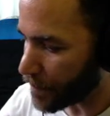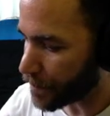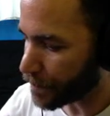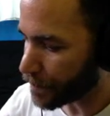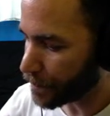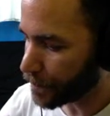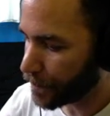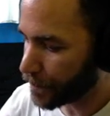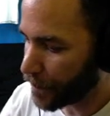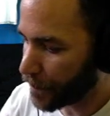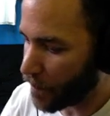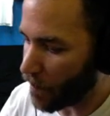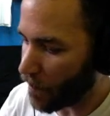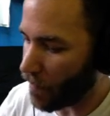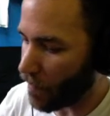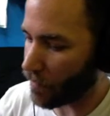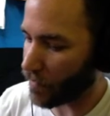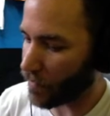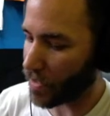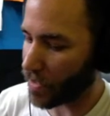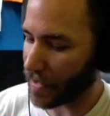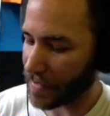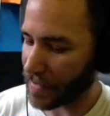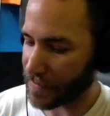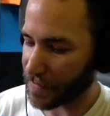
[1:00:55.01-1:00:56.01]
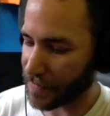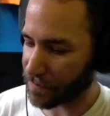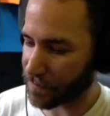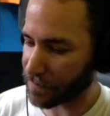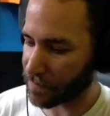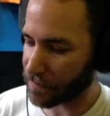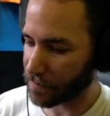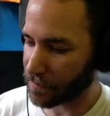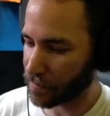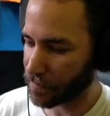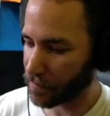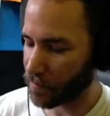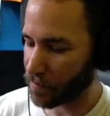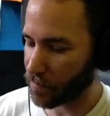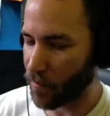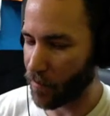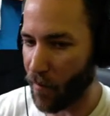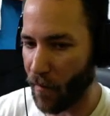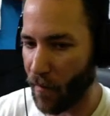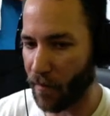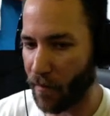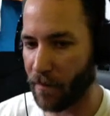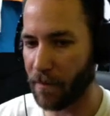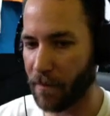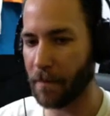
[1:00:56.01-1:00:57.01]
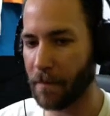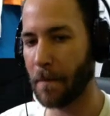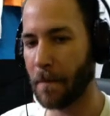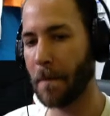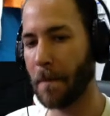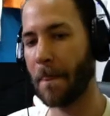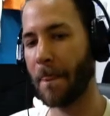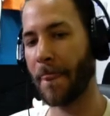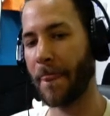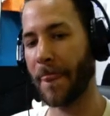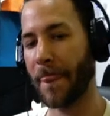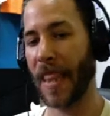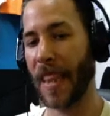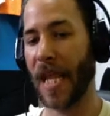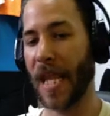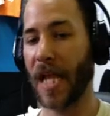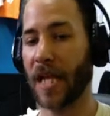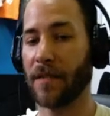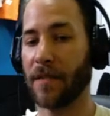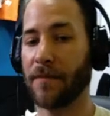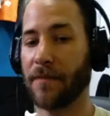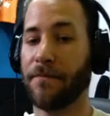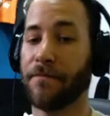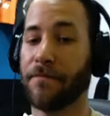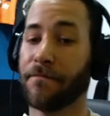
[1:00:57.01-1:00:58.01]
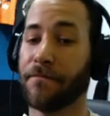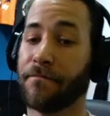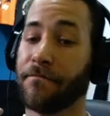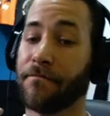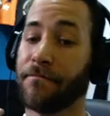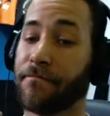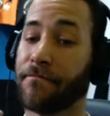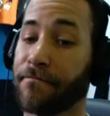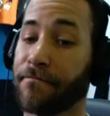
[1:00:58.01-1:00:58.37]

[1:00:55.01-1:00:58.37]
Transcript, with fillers: And I, my friends, am not.